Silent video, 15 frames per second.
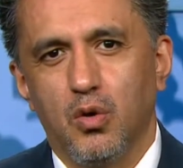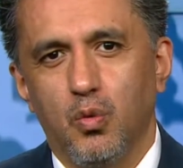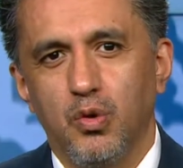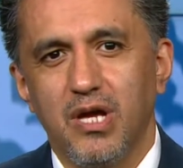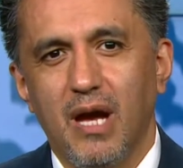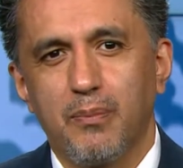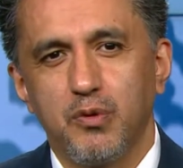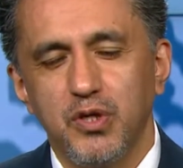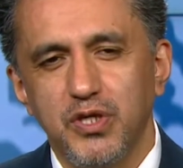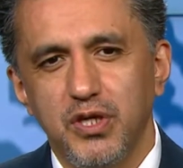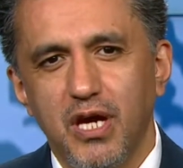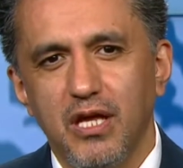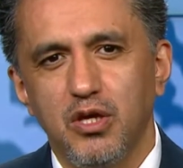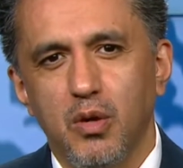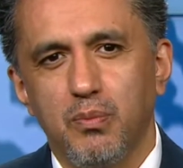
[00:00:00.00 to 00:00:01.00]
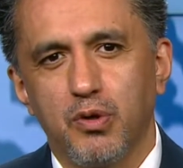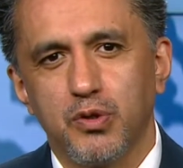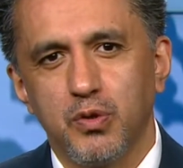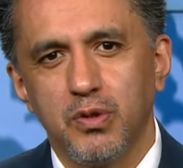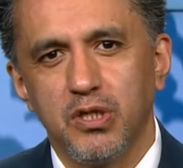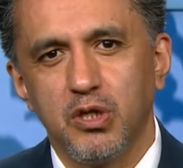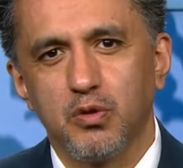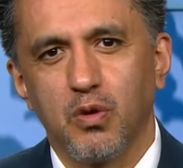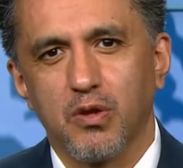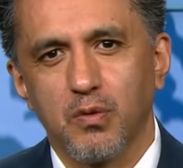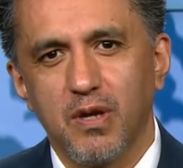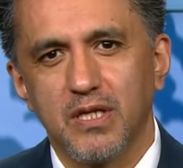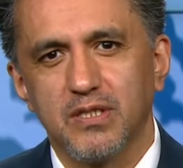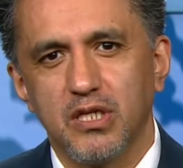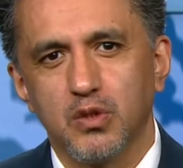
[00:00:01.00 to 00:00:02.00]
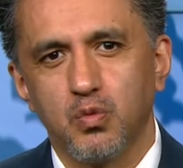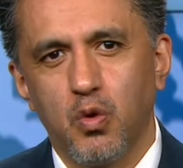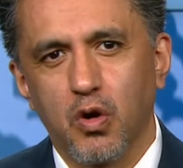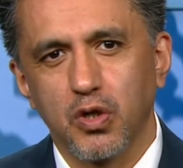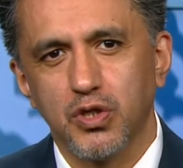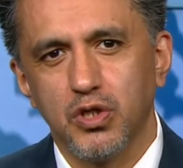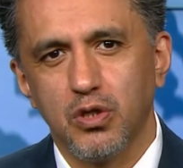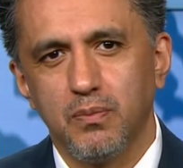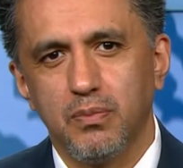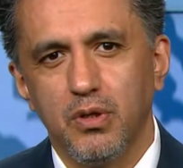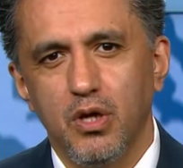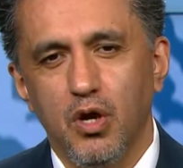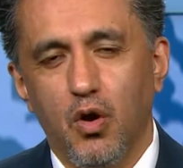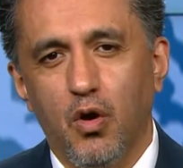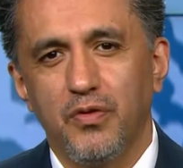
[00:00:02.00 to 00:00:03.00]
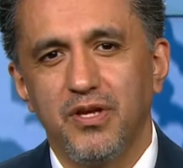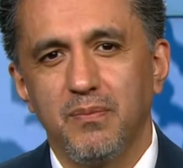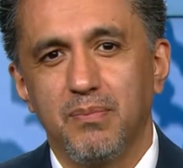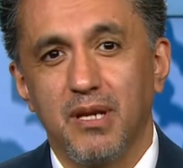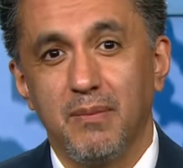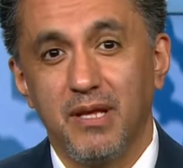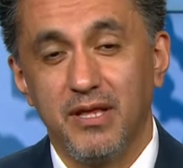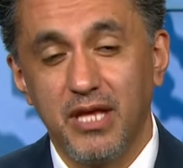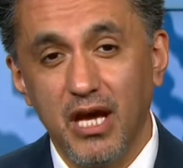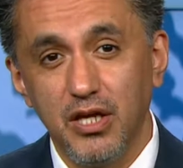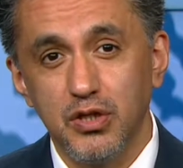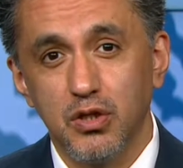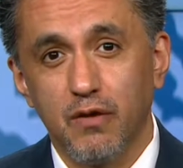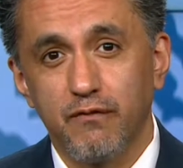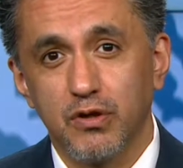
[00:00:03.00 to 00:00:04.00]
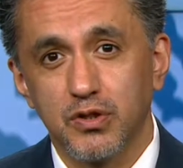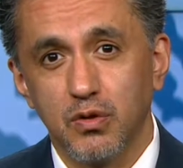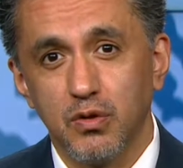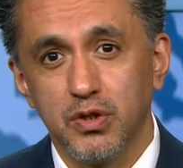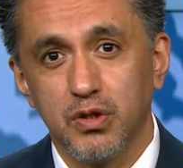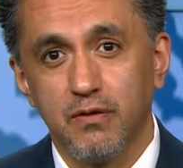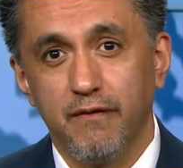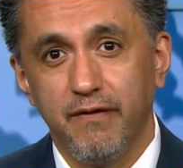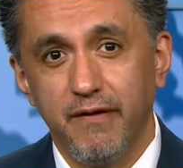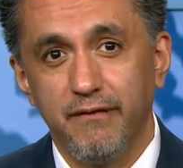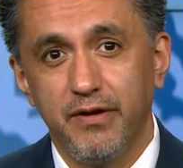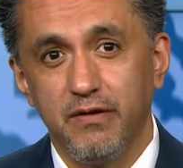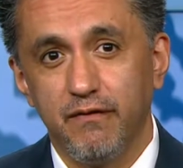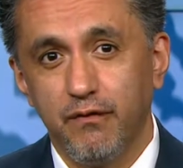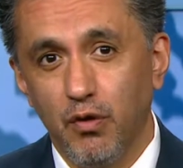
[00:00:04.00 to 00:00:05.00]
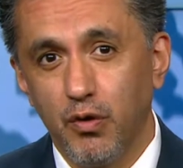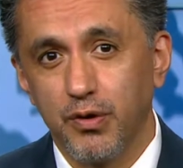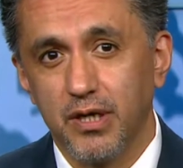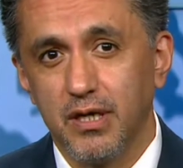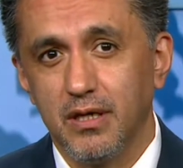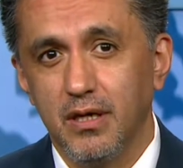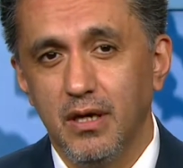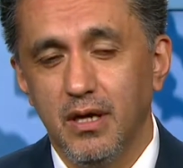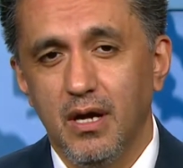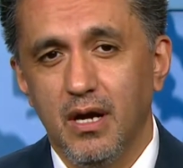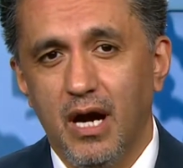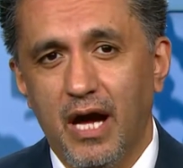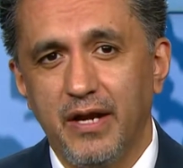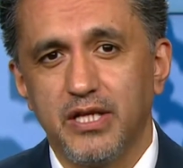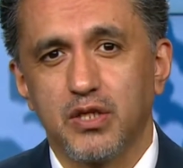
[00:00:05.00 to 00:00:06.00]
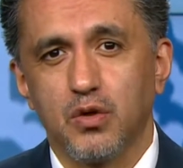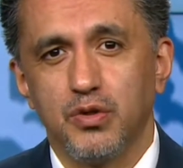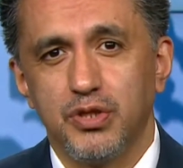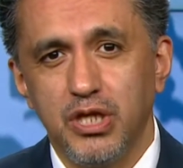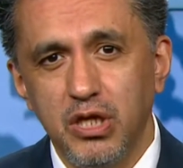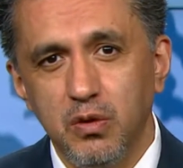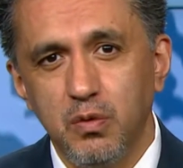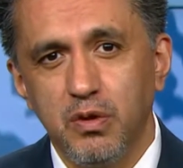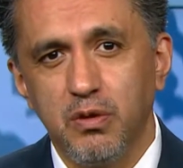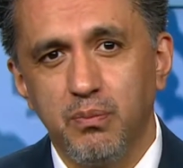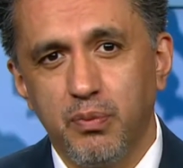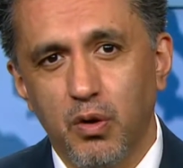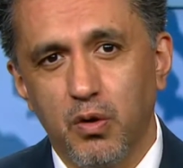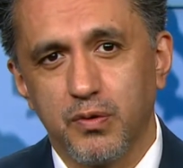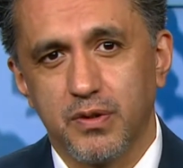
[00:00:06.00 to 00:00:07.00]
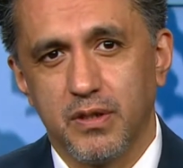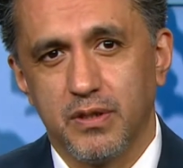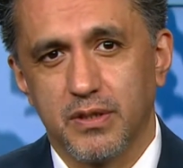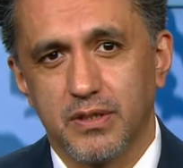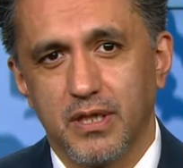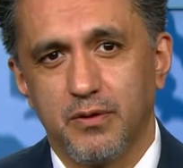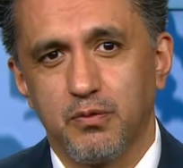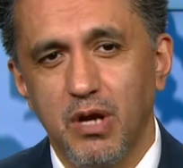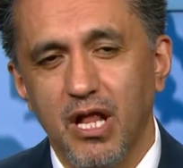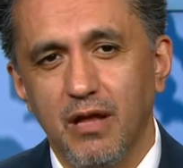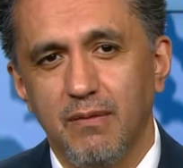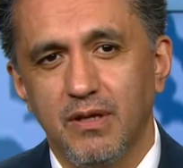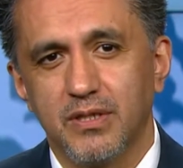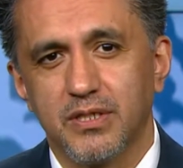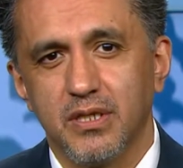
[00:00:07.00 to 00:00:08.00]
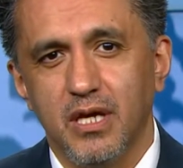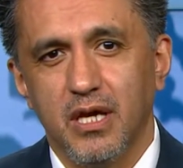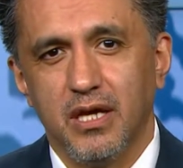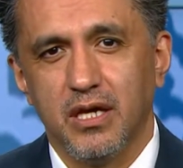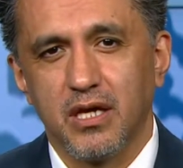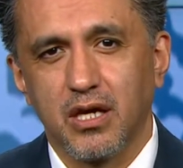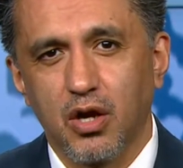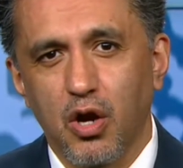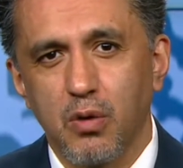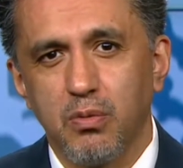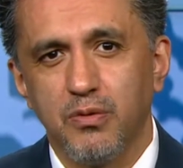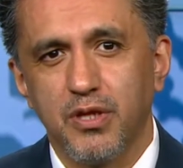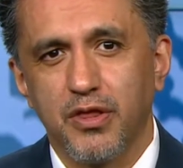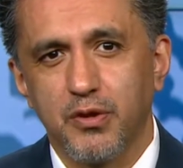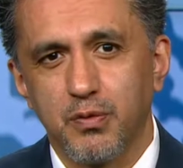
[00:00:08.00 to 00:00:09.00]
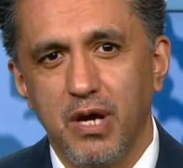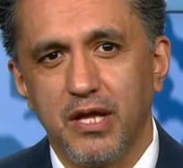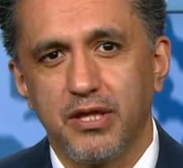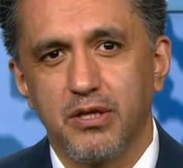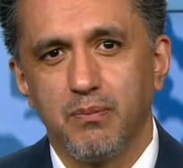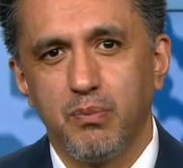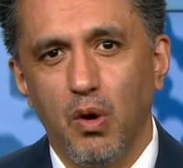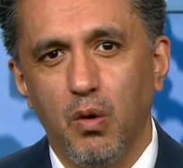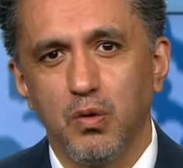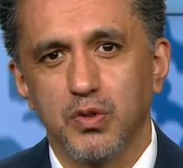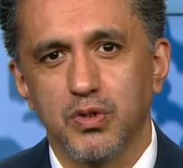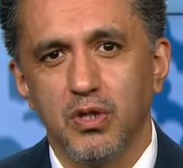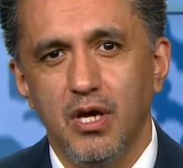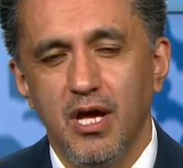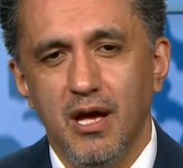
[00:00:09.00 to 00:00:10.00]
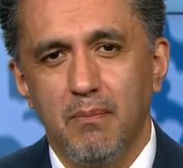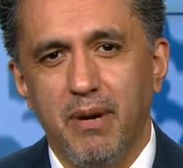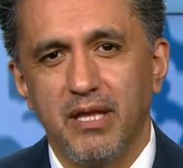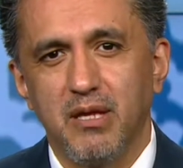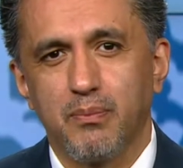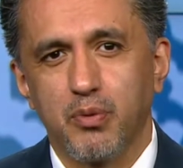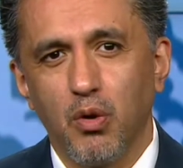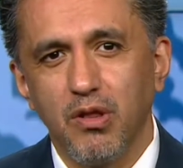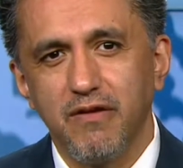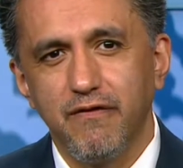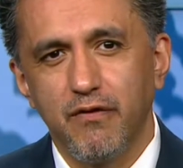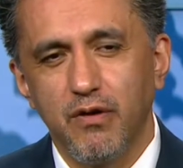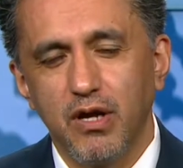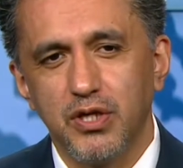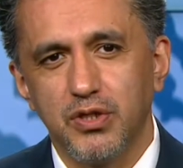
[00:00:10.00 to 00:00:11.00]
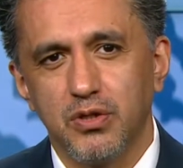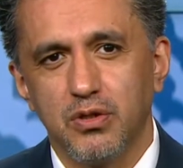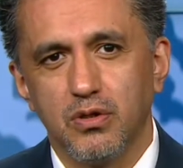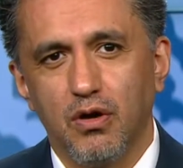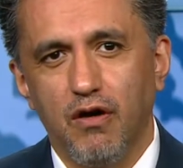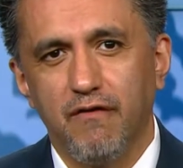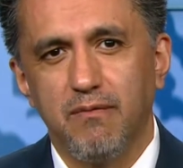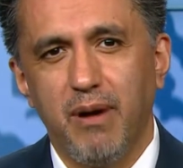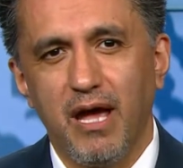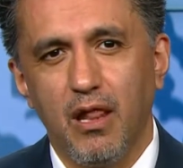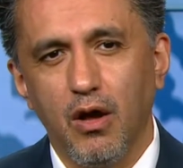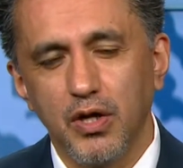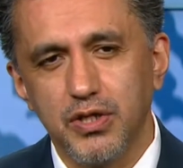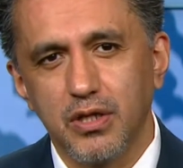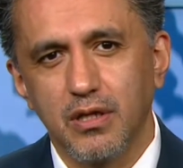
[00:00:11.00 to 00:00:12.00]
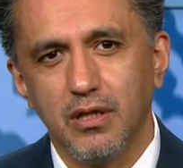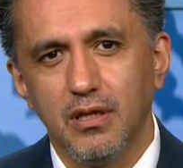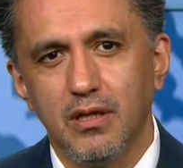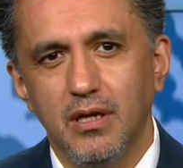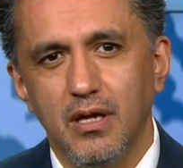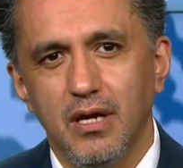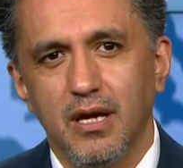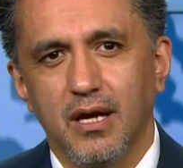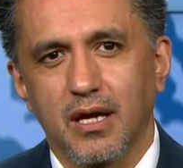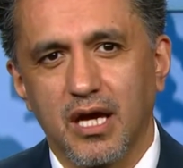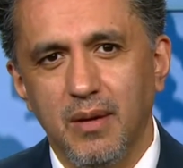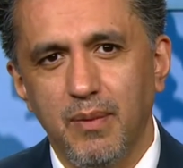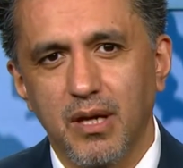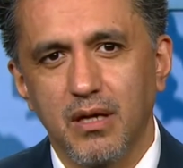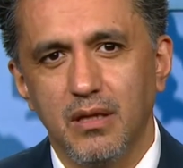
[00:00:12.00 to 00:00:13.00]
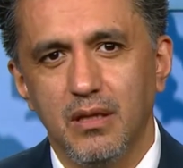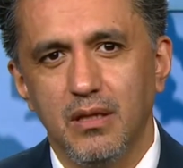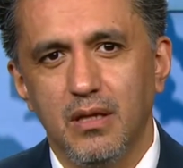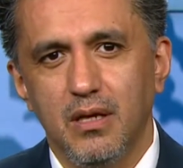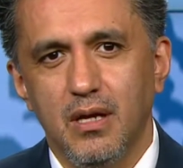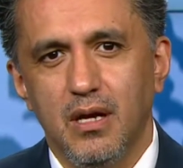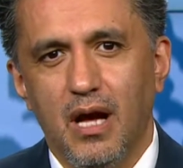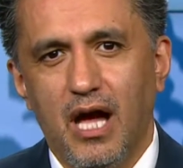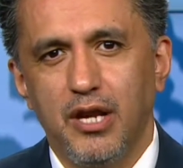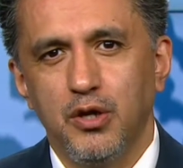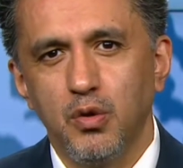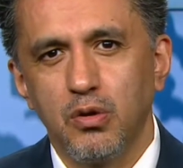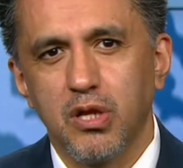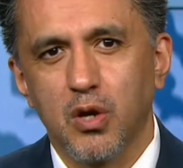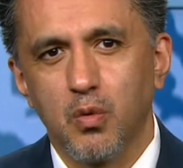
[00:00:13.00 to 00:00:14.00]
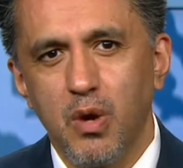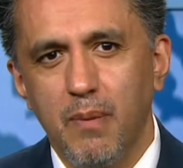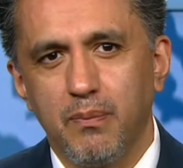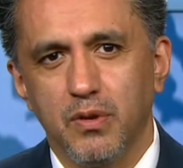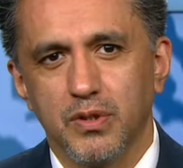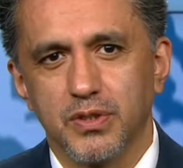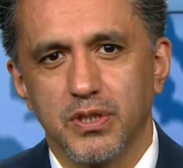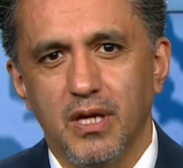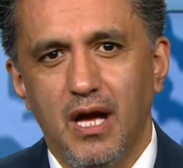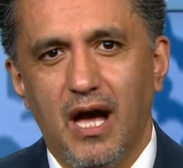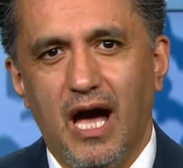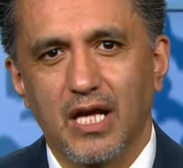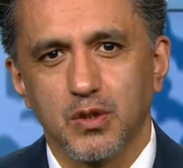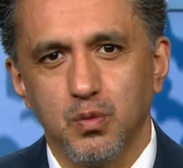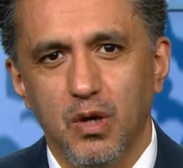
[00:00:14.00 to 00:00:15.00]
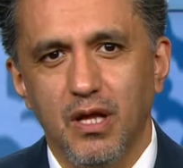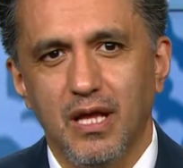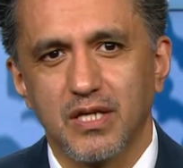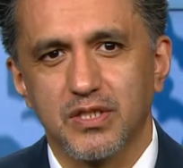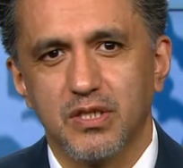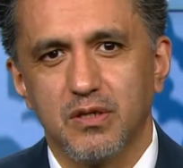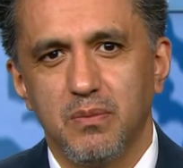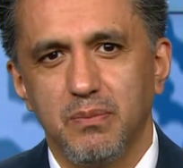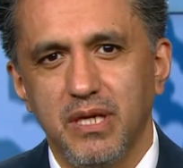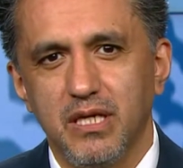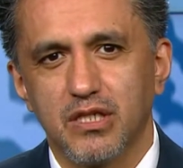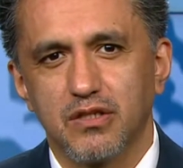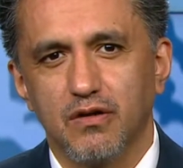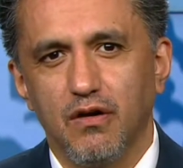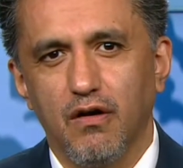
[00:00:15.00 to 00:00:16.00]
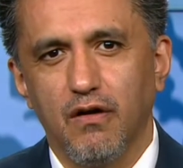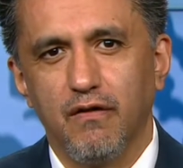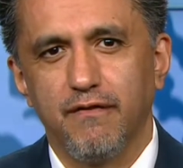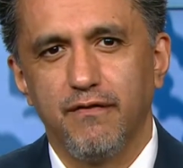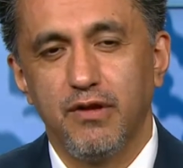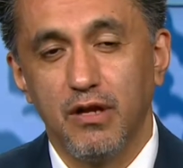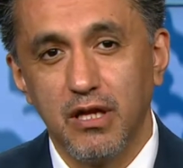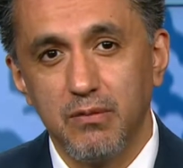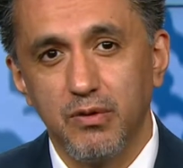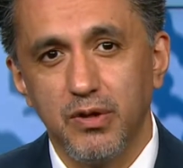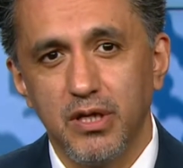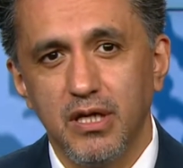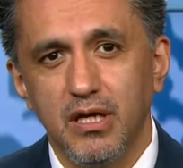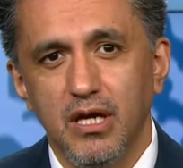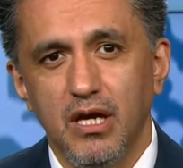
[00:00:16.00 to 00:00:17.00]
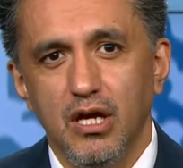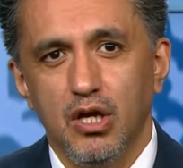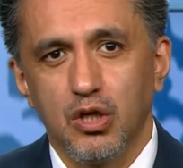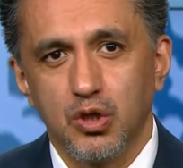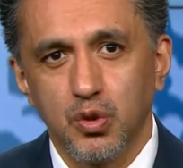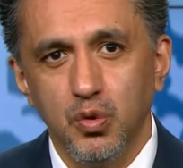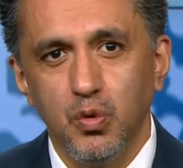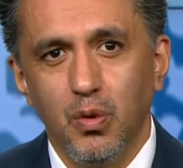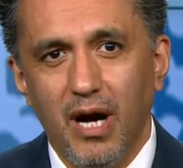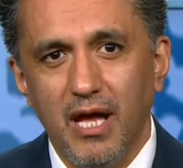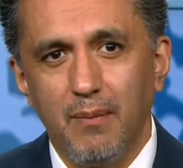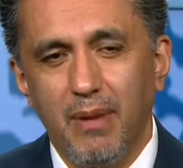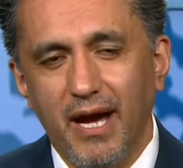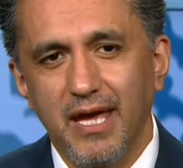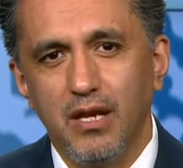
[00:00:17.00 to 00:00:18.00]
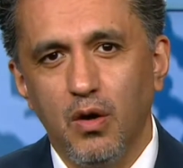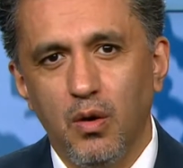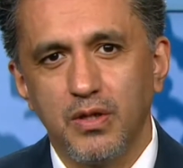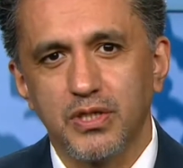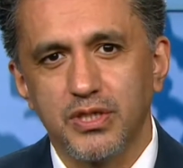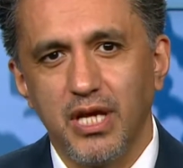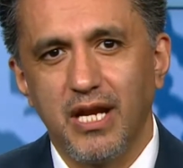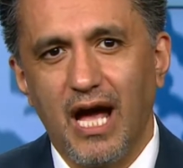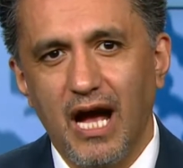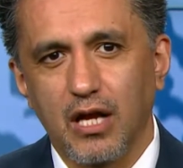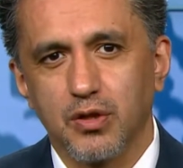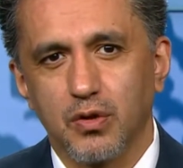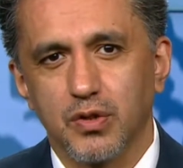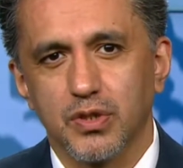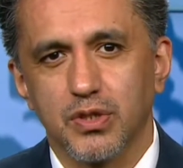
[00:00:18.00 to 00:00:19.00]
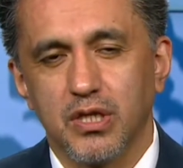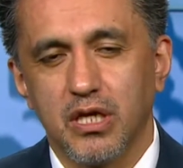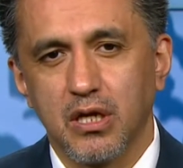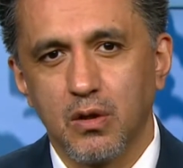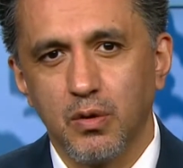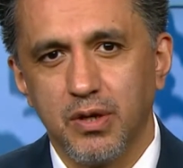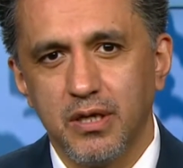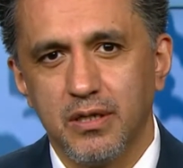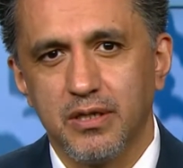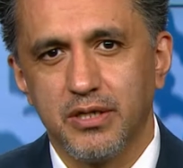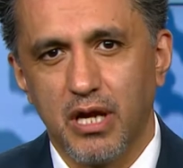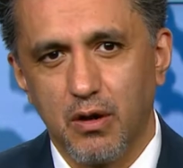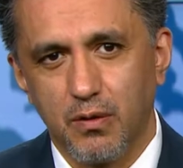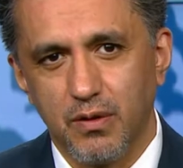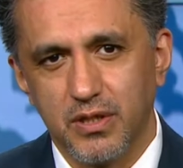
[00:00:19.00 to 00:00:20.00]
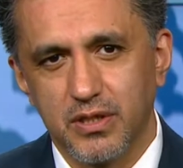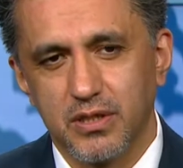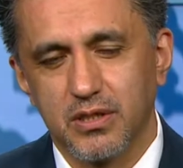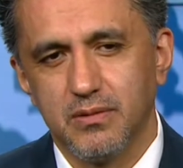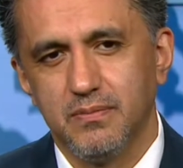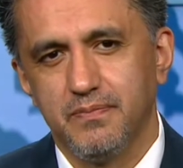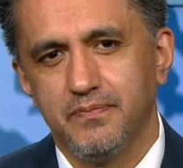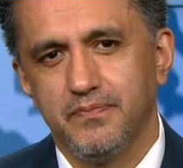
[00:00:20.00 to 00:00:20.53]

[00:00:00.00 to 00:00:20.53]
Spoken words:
We appreciate the opportunity to address this workshop on the implementation of Resolution 1540 and its continued importance and relevance in curbing the threat posed by the proliferation of biological, chemical, and nuclear weapons, as well as their means of delivery to and by non-state actors, including terrorists.